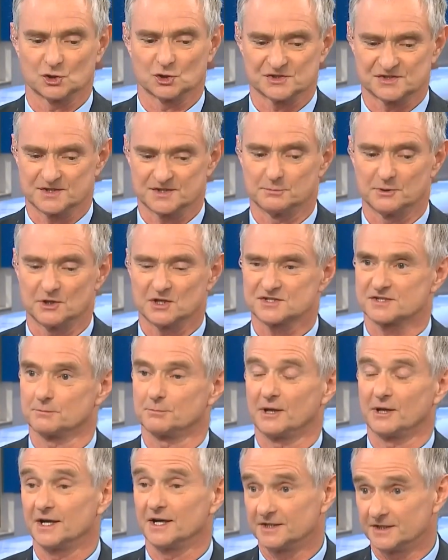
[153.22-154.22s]
of course, the boss
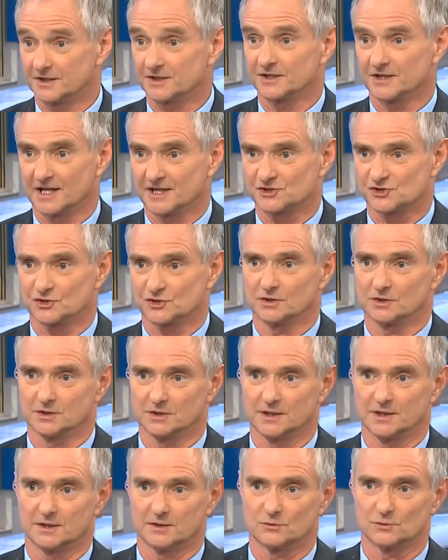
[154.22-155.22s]
of Pioneer
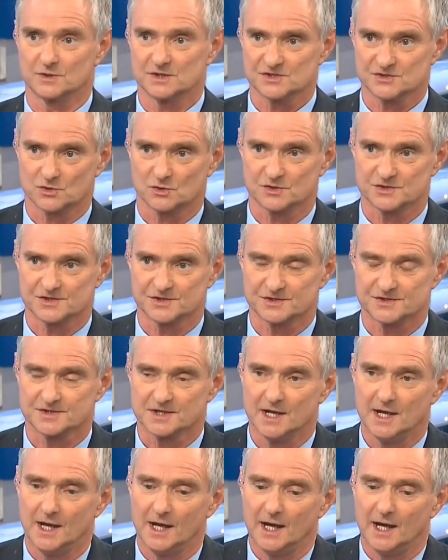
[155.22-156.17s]
Natural Resources.